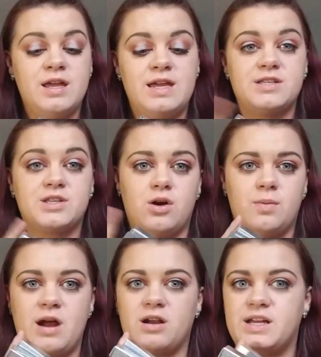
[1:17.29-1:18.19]
Yes Girl
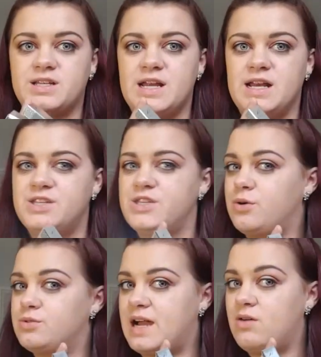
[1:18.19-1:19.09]
apparently is nearly
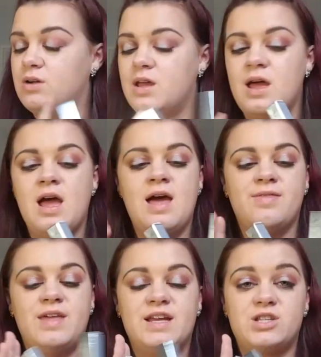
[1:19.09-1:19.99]
sold out.
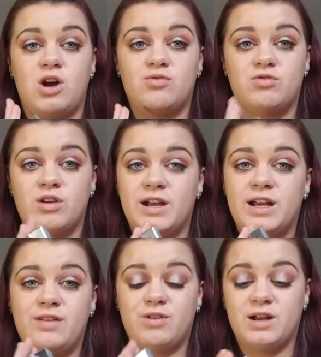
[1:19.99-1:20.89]
These are
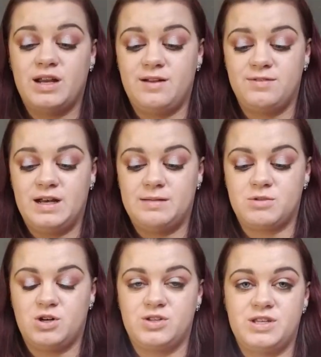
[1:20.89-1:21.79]
really, really lovely lip
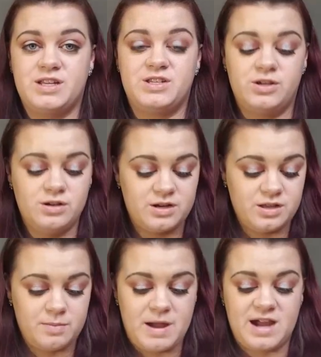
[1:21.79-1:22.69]
glosses. You look
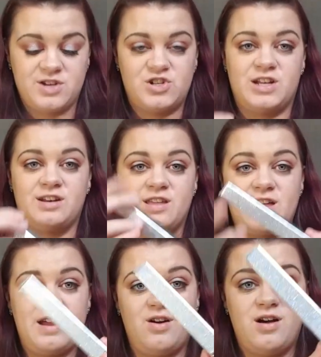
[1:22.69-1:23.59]
at the packaging,
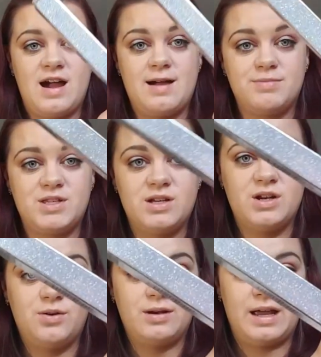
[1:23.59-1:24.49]
they are
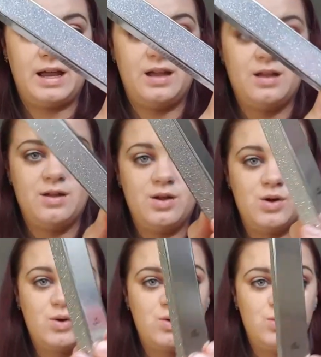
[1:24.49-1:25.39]
absolutely
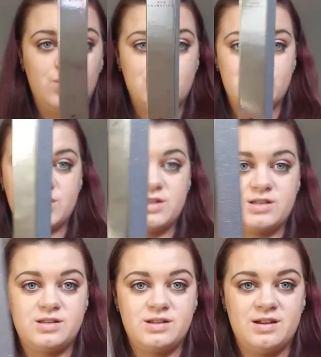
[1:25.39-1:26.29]

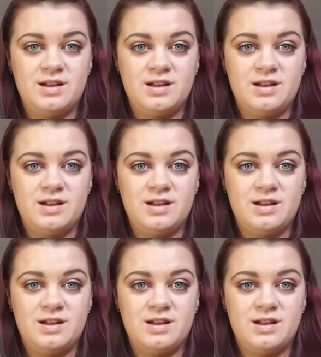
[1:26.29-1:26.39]
gorgeous.